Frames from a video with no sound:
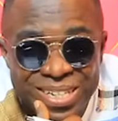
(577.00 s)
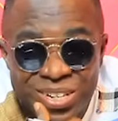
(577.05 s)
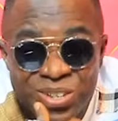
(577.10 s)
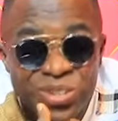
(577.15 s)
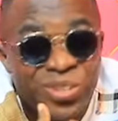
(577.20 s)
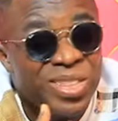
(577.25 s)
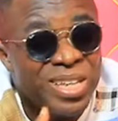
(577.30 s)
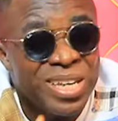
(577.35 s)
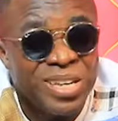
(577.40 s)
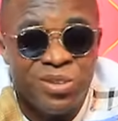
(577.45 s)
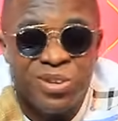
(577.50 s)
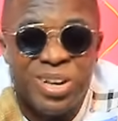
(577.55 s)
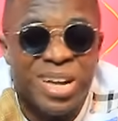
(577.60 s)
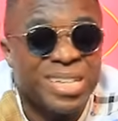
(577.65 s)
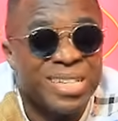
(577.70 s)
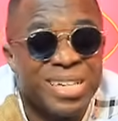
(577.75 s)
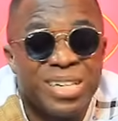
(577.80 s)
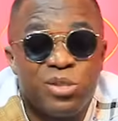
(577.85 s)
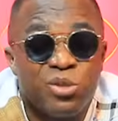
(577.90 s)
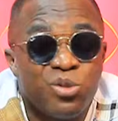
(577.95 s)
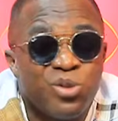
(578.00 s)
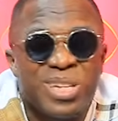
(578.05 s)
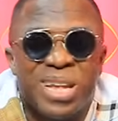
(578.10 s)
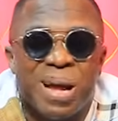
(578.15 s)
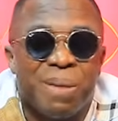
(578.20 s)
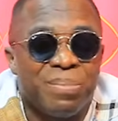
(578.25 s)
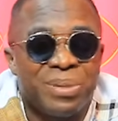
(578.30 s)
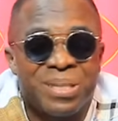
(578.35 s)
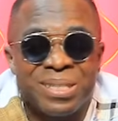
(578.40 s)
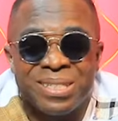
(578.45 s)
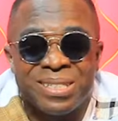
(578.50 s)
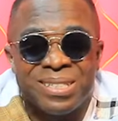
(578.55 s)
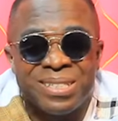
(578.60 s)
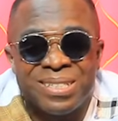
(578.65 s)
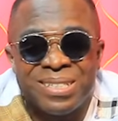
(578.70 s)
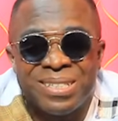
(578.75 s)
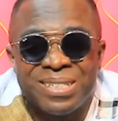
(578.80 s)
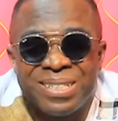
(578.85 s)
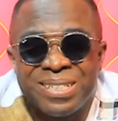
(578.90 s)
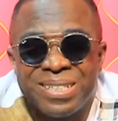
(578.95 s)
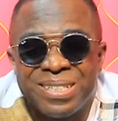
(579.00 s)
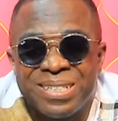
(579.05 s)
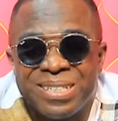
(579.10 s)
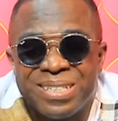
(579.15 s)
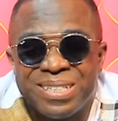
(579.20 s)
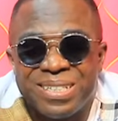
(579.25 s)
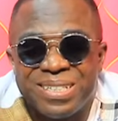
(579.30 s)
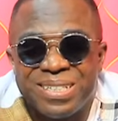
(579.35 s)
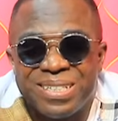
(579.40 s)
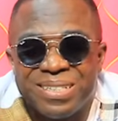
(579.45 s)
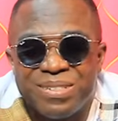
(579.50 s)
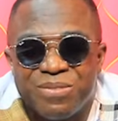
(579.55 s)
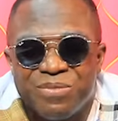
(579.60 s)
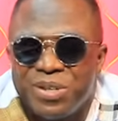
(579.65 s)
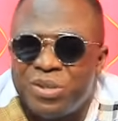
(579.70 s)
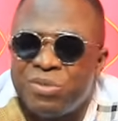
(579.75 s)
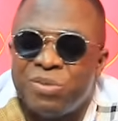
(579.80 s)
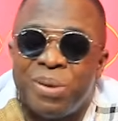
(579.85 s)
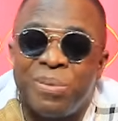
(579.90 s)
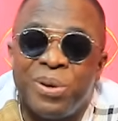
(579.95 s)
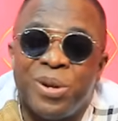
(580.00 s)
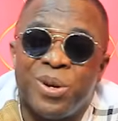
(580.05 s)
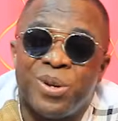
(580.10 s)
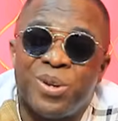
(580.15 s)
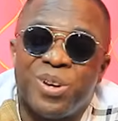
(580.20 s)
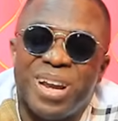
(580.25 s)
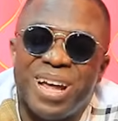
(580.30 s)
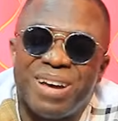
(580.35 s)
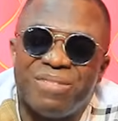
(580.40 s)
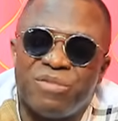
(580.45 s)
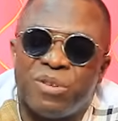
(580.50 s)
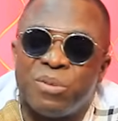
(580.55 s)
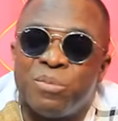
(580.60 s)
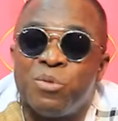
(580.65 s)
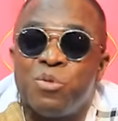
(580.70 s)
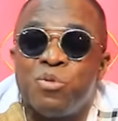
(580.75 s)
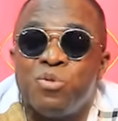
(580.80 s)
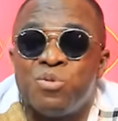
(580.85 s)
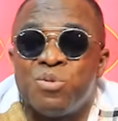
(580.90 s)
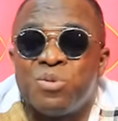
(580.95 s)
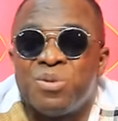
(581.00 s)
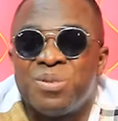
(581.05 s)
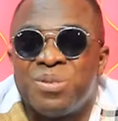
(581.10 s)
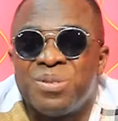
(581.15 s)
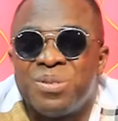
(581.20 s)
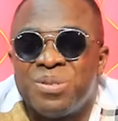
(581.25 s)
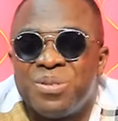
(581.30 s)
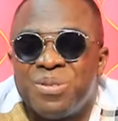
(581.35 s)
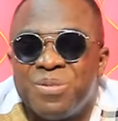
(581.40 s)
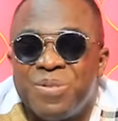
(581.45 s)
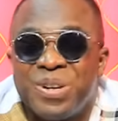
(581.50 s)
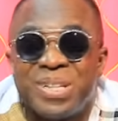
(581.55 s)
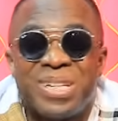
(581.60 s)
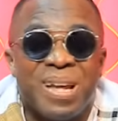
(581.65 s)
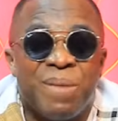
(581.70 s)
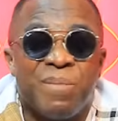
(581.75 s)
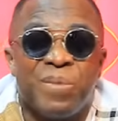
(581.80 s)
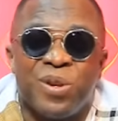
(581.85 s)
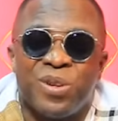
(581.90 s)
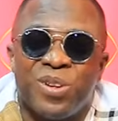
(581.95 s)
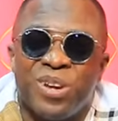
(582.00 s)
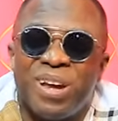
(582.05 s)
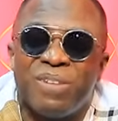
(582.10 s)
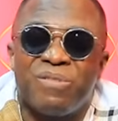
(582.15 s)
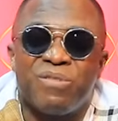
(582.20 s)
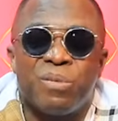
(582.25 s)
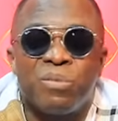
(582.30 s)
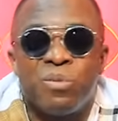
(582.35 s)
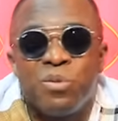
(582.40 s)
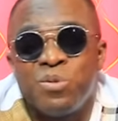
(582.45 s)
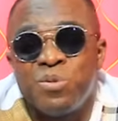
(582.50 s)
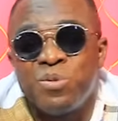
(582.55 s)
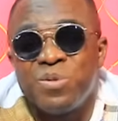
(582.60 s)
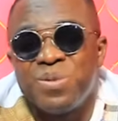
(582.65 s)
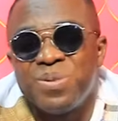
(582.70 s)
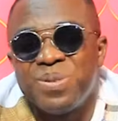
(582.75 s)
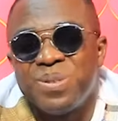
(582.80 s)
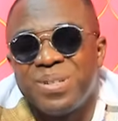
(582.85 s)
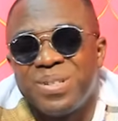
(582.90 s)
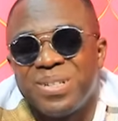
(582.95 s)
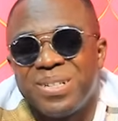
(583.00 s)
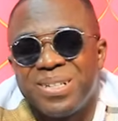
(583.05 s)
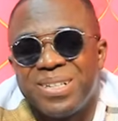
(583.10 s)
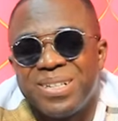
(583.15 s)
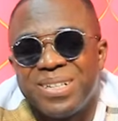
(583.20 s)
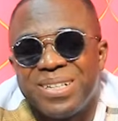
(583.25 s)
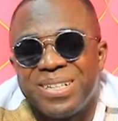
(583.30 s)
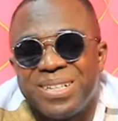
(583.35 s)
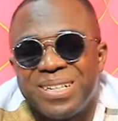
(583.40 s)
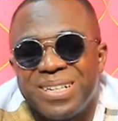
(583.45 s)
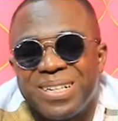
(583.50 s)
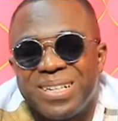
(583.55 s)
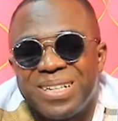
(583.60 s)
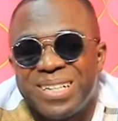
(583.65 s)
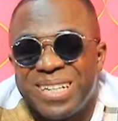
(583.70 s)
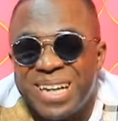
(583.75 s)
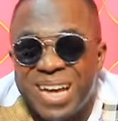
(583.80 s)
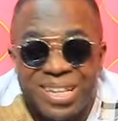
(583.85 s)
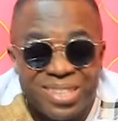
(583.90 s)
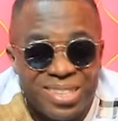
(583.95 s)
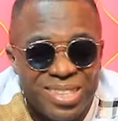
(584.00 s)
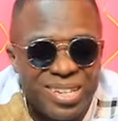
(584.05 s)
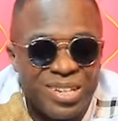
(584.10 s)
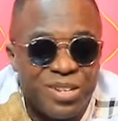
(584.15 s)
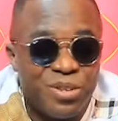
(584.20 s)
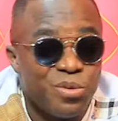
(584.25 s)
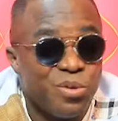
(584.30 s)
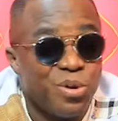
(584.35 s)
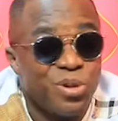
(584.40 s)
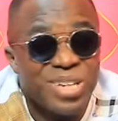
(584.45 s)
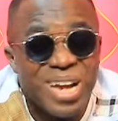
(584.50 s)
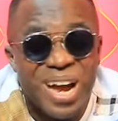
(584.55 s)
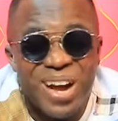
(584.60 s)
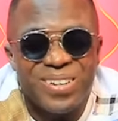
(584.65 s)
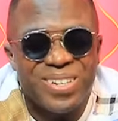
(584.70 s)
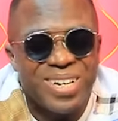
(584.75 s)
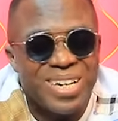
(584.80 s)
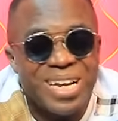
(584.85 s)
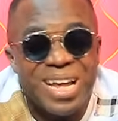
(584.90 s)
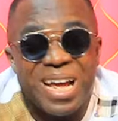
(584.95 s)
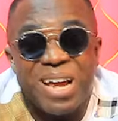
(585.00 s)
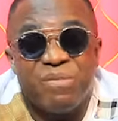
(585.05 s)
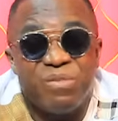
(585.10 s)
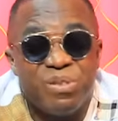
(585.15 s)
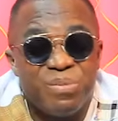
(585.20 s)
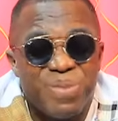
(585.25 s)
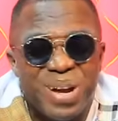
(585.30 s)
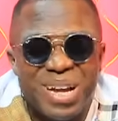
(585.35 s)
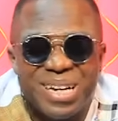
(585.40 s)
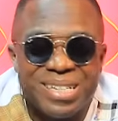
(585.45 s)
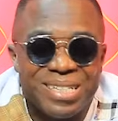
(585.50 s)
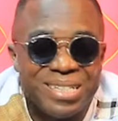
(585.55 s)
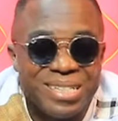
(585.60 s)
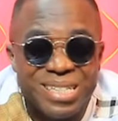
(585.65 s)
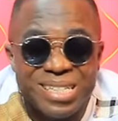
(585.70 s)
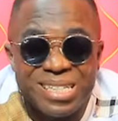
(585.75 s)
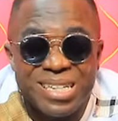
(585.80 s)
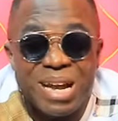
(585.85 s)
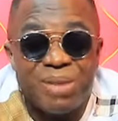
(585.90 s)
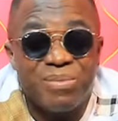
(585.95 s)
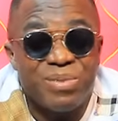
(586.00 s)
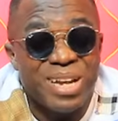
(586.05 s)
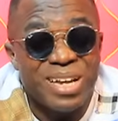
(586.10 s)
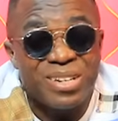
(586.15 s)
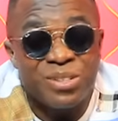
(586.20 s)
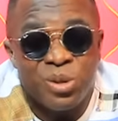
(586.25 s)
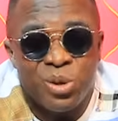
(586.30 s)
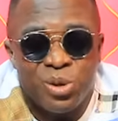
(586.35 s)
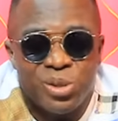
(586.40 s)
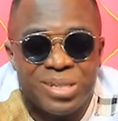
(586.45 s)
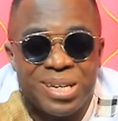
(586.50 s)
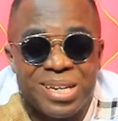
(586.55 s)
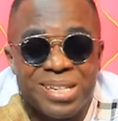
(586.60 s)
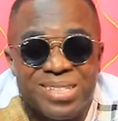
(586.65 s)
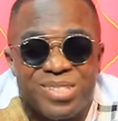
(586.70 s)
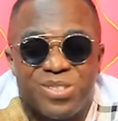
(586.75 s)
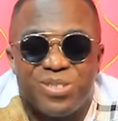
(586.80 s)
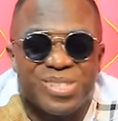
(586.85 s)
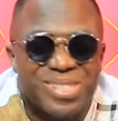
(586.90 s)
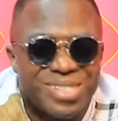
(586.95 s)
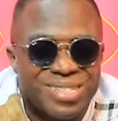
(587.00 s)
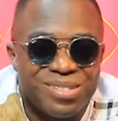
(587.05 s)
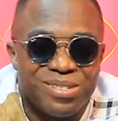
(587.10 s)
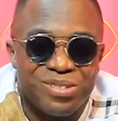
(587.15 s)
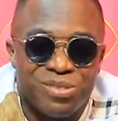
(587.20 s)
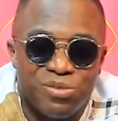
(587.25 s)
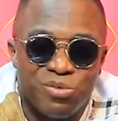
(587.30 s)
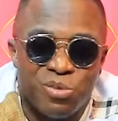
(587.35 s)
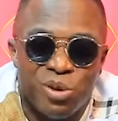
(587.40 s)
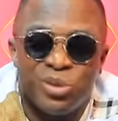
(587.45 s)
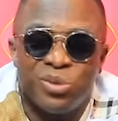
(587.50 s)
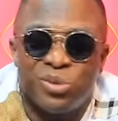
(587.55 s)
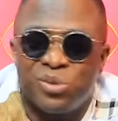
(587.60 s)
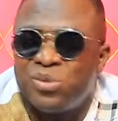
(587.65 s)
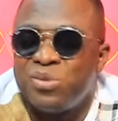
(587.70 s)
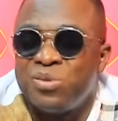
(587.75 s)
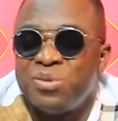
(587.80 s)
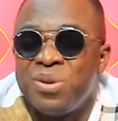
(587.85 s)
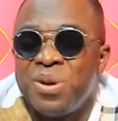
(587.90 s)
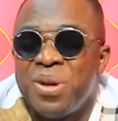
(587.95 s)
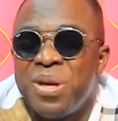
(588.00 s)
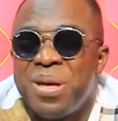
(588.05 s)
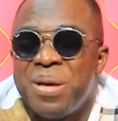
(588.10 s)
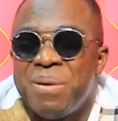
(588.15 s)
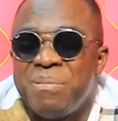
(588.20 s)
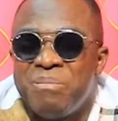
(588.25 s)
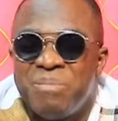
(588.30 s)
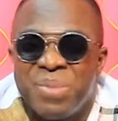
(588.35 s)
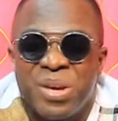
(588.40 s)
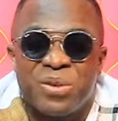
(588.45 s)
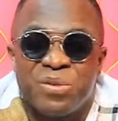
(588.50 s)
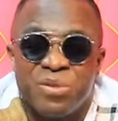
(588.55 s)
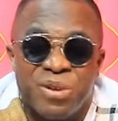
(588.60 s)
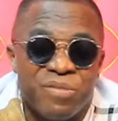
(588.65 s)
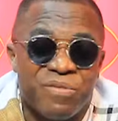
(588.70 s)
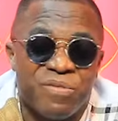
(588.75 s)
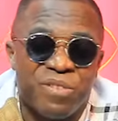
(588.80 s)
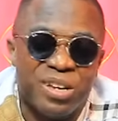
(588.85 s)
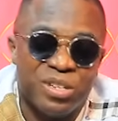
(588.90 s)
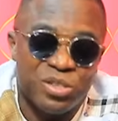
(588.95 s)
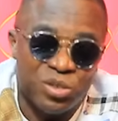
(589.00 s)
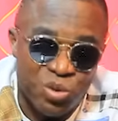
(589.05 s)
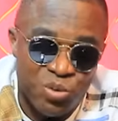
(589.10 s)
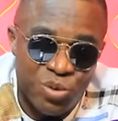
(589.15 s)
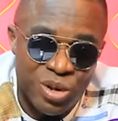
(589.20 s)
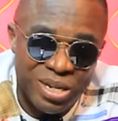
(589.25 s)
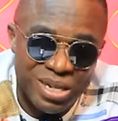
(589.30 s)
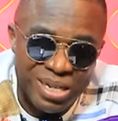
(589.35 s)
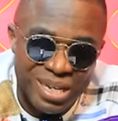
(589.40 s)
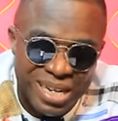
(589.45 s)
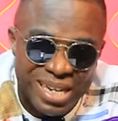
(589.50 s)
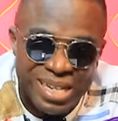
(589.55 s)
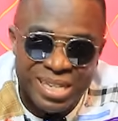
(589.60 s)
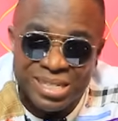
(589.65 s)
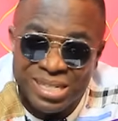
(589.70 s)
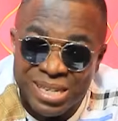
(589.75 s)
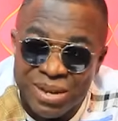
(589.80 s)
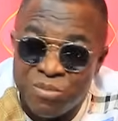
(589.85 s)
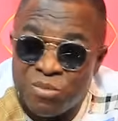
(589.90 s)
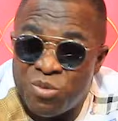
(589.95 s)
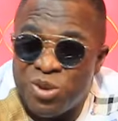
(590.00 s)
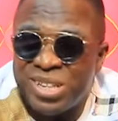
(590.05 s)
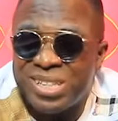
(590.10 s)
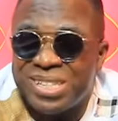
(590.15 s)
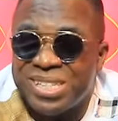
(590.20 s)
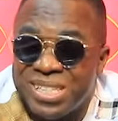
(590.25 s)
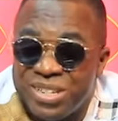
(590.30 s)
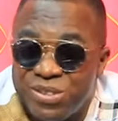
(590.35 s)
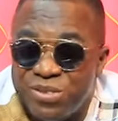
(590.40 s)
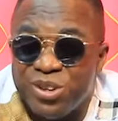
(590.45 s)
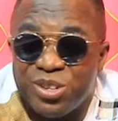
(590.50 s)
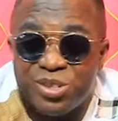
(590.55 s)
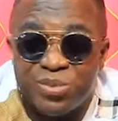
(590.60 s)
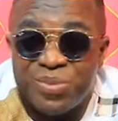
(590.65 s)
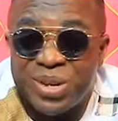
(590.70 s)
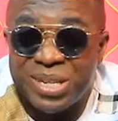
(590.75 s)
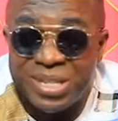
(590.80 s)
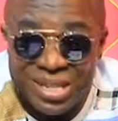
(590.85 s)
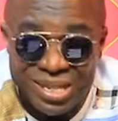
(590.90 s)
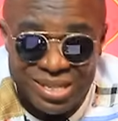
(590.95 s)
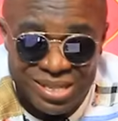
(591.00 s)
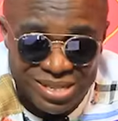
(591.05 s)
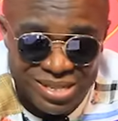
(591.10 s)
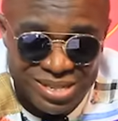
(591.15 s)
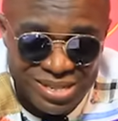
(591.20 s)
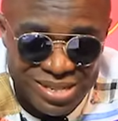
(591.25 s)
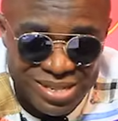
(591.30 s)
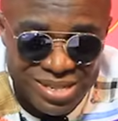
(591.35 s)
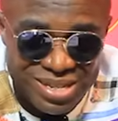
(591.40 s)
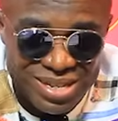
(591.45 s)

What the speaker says: You think you can just do tapping. Which $1 million from who? Which $10 million from who? That thing you wrote out there that everybody described as nonsense, you still want to make reference to it in someone's serious matters?